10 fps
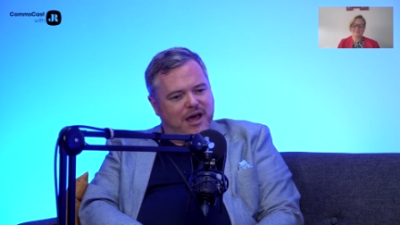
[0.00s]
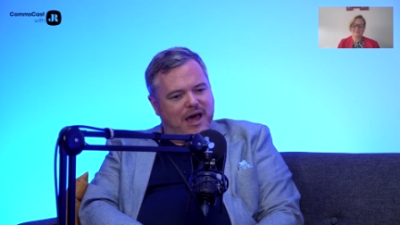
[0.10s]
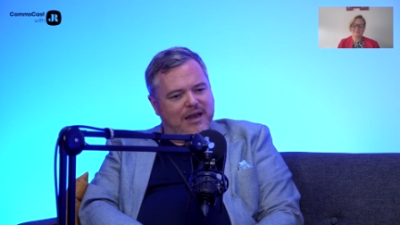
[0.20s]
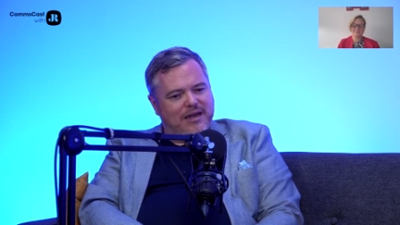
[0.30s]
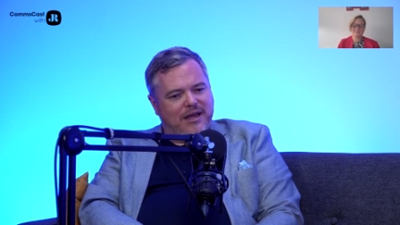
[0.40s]

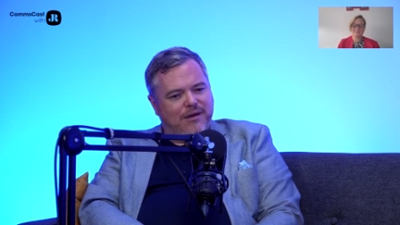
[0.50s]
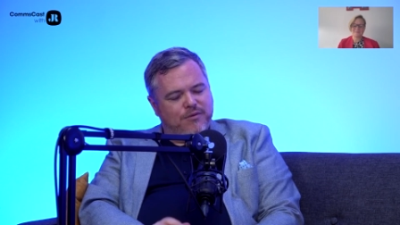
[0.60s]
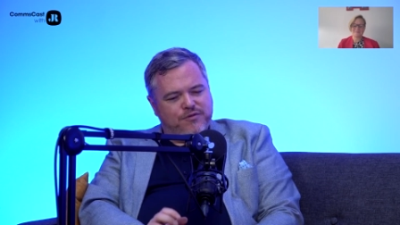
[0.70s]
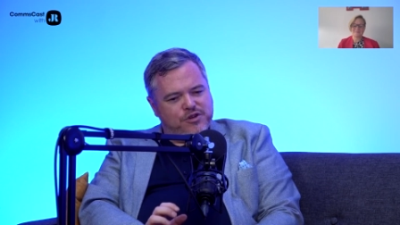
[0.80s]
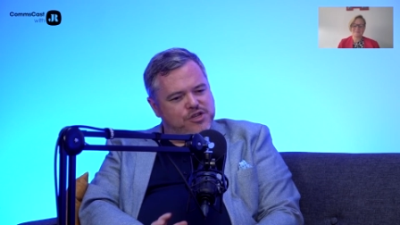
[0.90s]
And
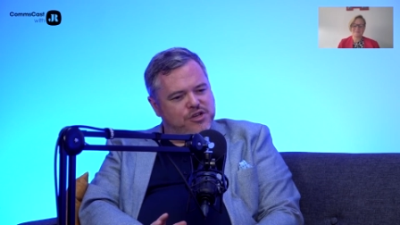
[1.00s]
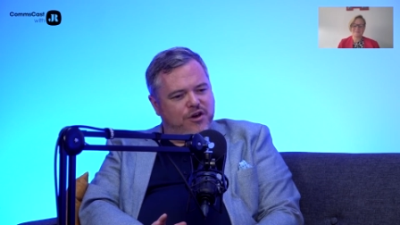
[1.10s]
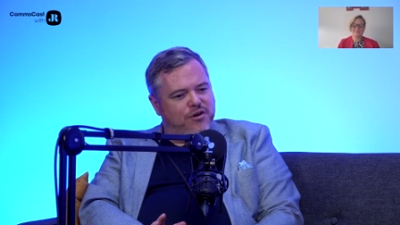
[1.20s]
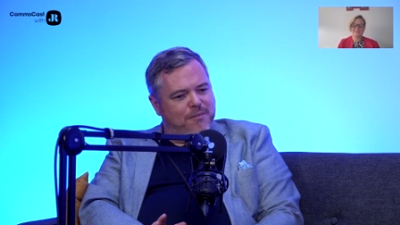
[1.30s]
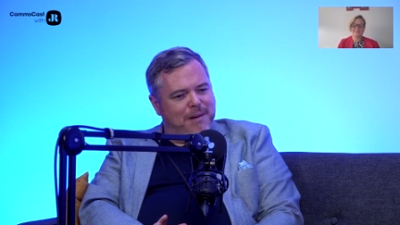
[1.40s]
we've just got to
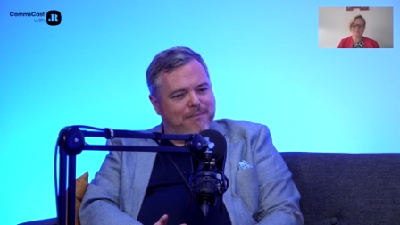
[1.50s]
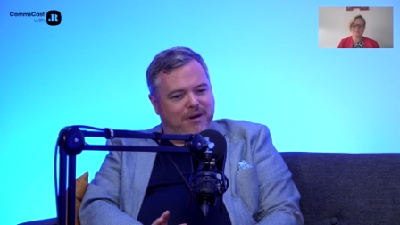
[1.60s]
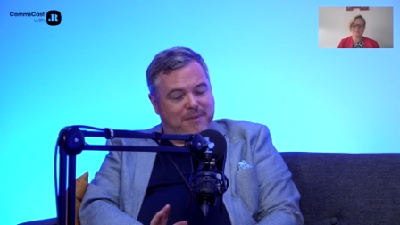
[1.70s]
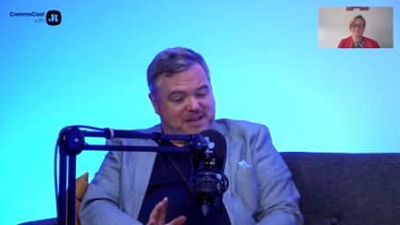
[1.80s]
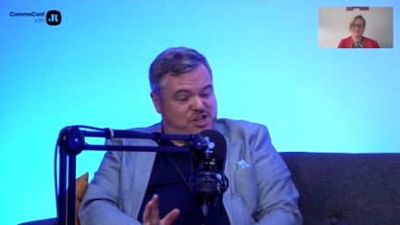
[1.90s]
remember,
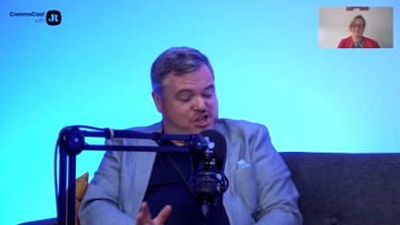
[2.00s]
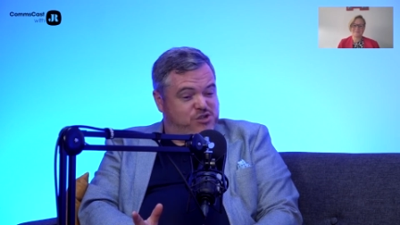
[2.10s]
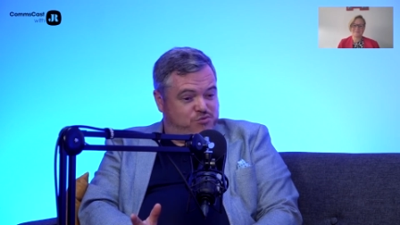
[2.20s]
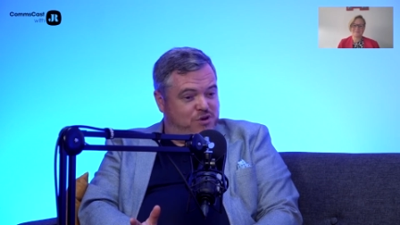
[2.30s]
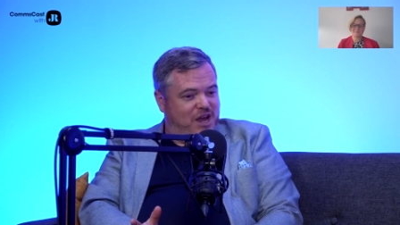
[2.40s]
I mean, she's
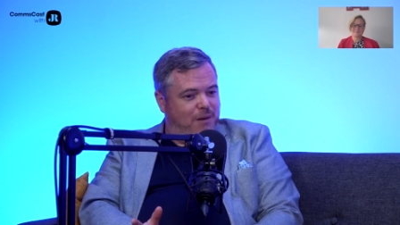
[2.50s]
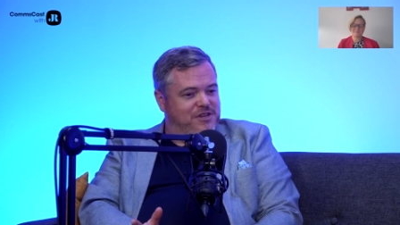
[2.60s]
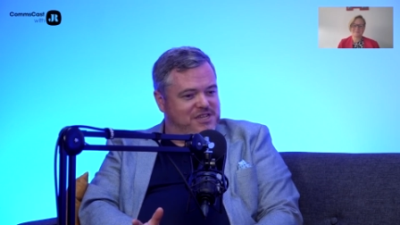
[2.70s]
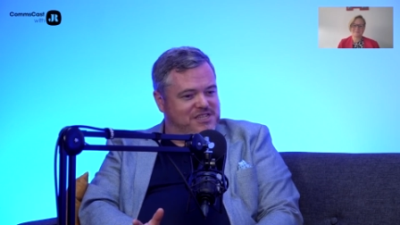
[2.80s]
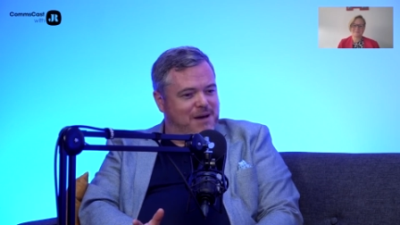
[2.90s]
a really
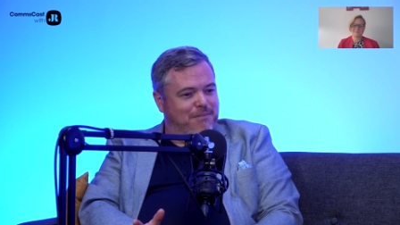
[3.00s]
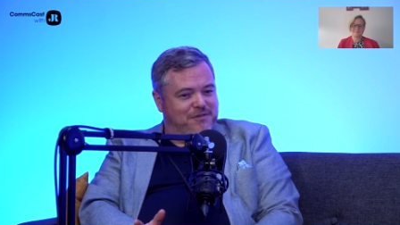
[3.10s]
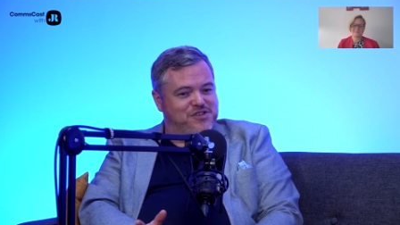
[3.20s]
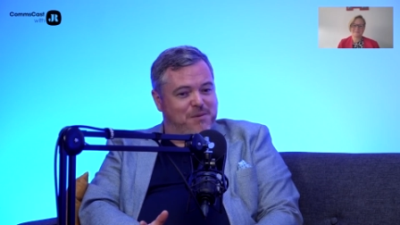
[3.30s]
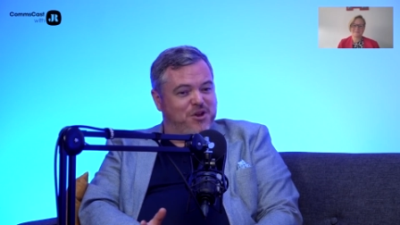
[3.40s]
obvious example of
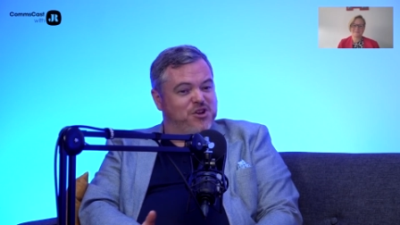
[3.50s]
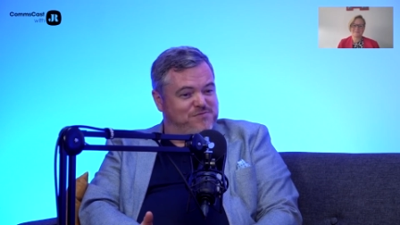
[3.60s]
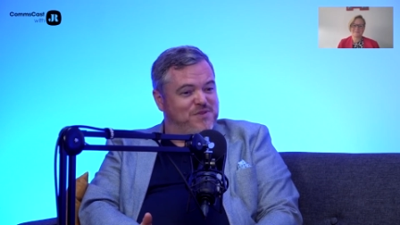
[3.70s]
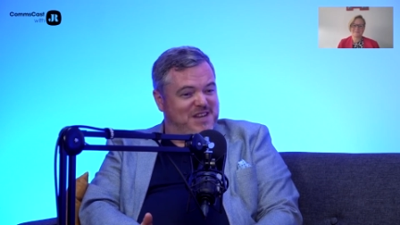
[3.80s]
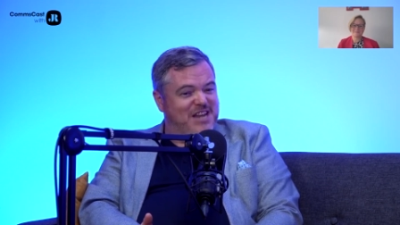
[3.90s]
someone who's
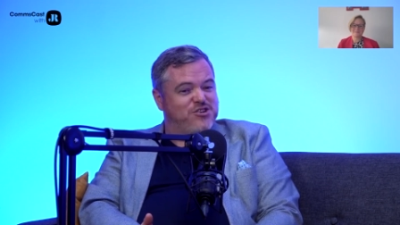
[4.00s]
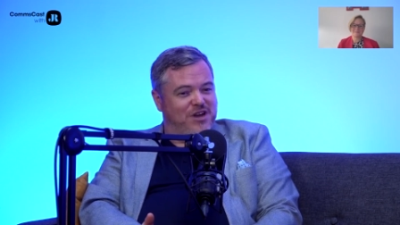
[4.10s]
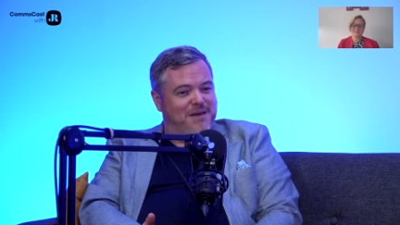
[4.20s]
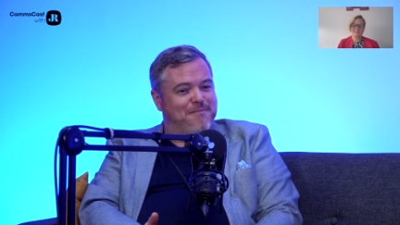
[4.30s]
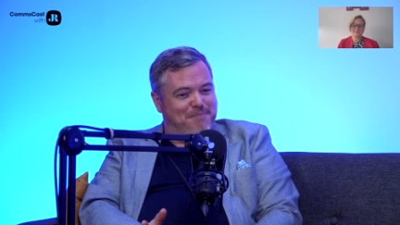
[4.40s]

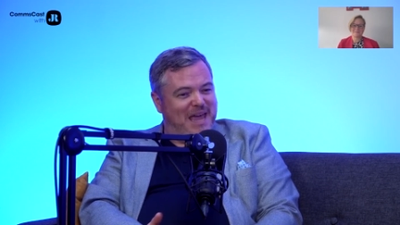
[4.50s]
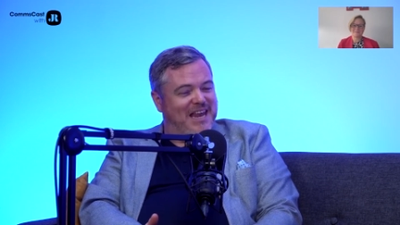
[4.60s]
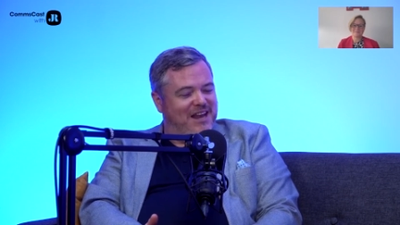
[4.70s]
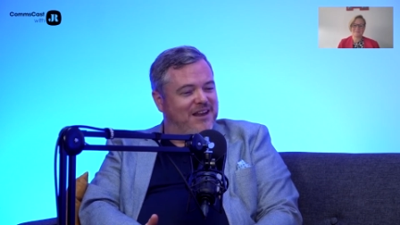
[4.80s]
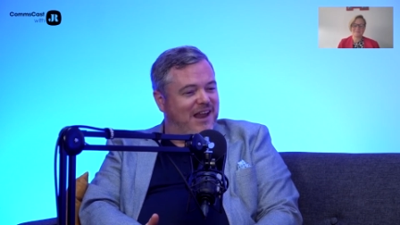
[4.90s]
literally been
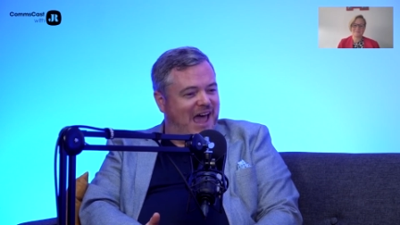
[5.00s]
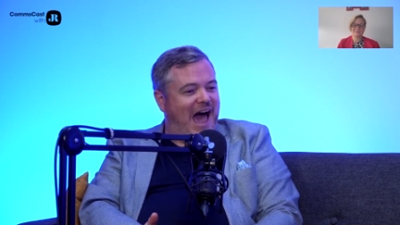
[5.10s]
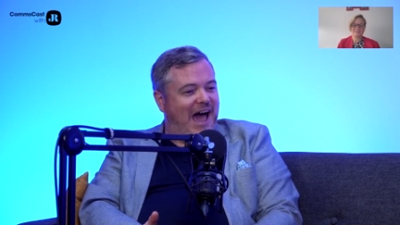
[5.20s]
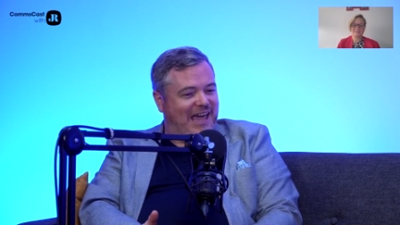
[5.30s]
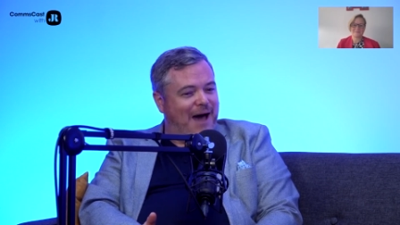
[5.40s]
in
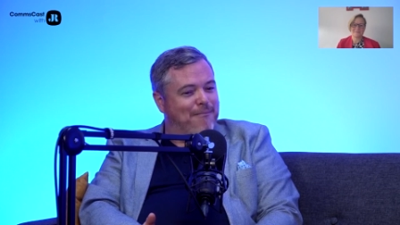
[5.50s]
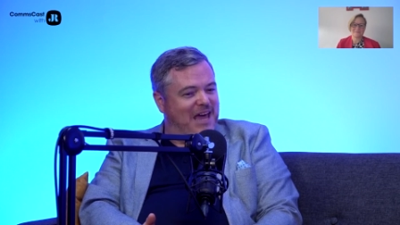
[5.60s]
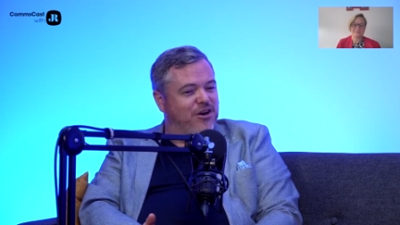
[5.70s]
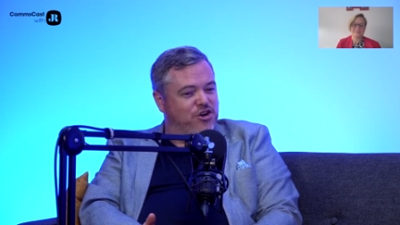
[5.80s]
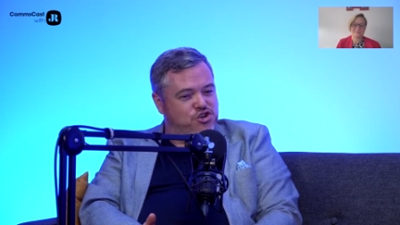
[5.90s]
a
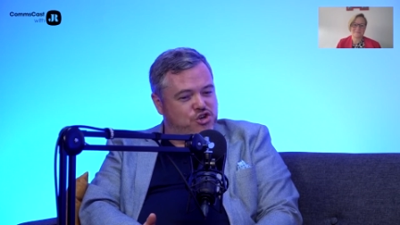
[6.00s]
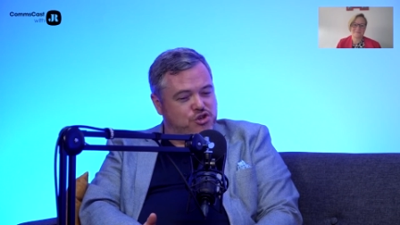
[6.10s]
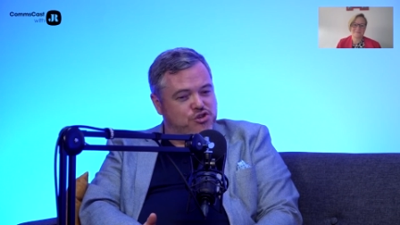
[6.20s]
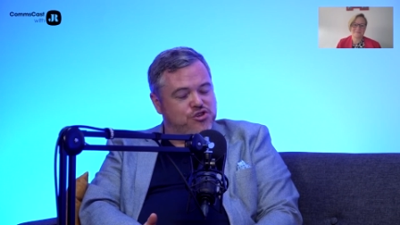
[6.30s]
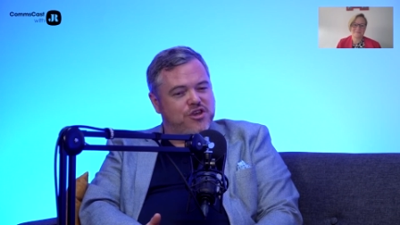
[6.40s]
campaigner's
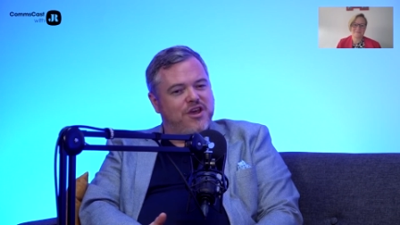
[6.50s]
shoes.